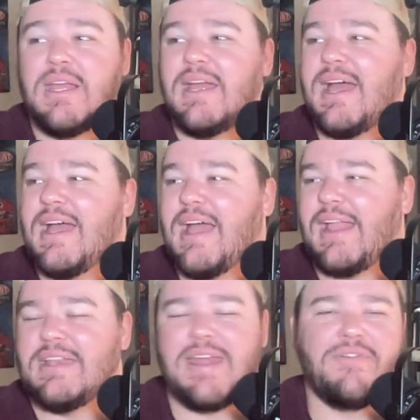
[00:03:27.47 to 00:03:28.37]
I
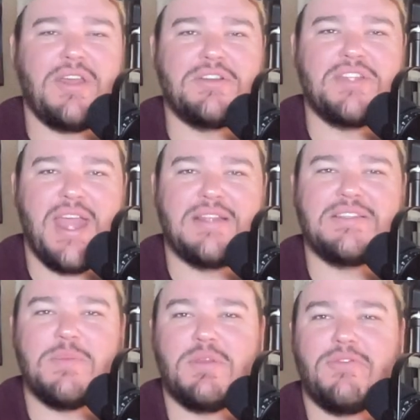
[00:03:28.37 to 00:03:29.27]
can definitely understand some of the